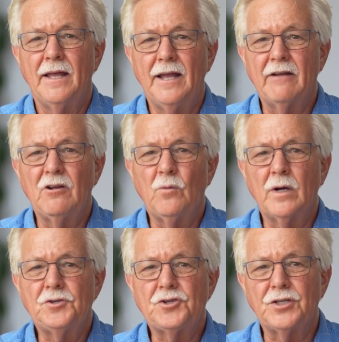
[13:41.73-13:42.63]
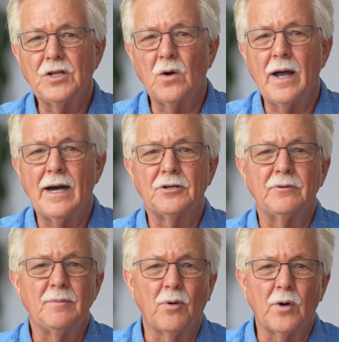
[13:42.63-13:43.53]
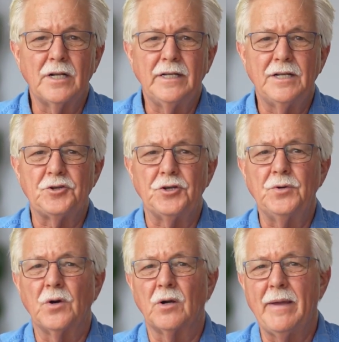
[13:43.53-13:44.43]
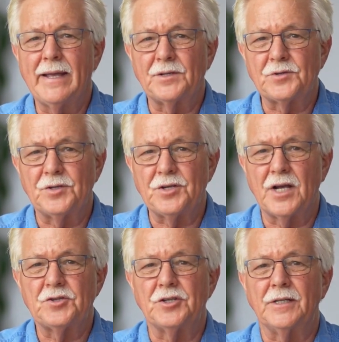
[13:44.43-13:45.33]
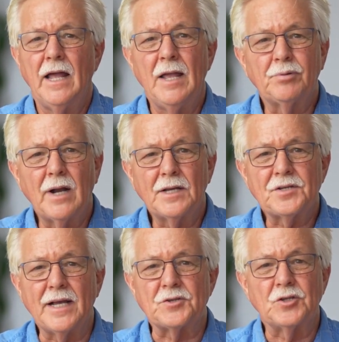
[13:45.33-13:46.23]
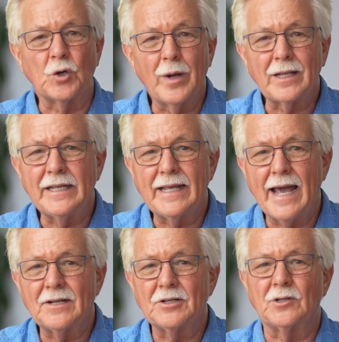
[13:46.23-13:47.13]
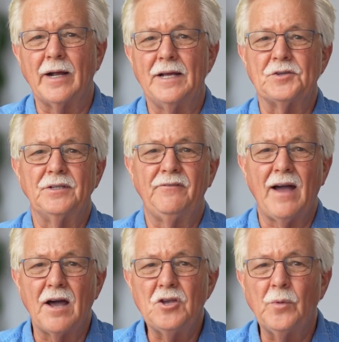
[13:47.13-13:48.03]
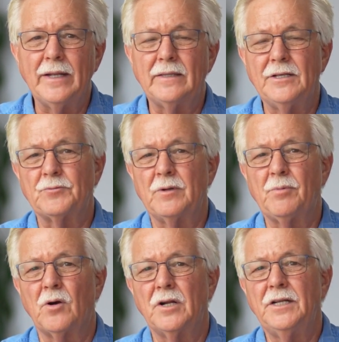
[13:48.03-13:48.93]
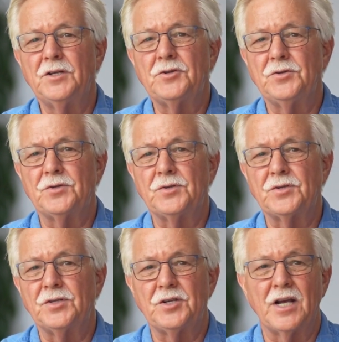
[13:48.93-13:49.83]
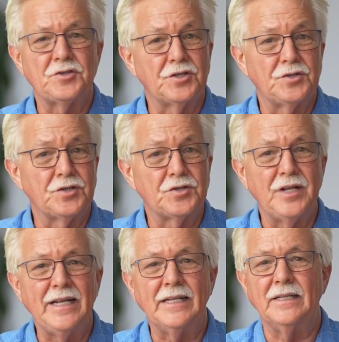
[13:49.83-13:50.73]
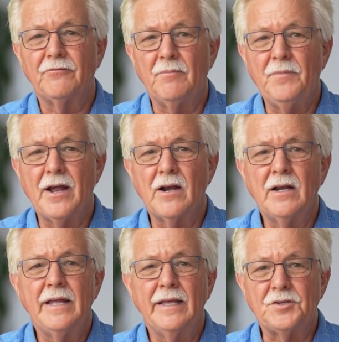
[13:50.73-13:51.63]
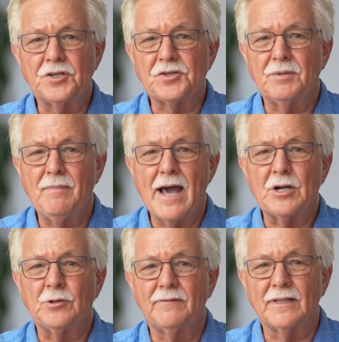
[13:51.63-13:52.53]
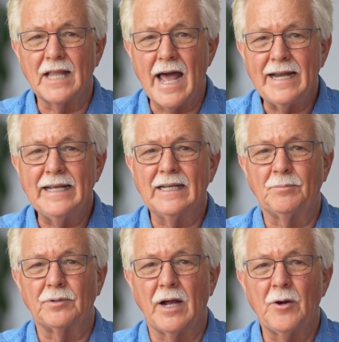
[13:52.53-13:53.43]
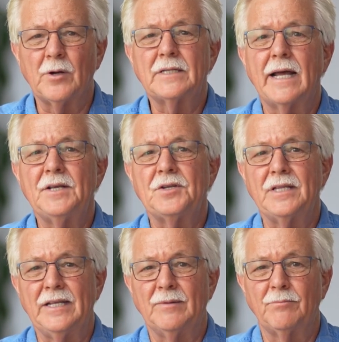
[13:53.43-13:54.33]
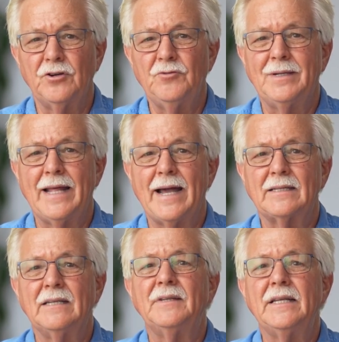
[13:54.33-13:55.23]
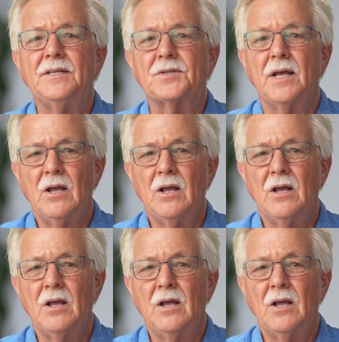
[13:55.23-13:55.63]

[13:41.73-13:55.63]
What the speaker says: Everyone should know how to report an issue or make a suggestion. A process to quickly categorize and evaluate these reported issues and suggestions is needed. From there, it's just a matter of aligning and prioritizing the improvement activities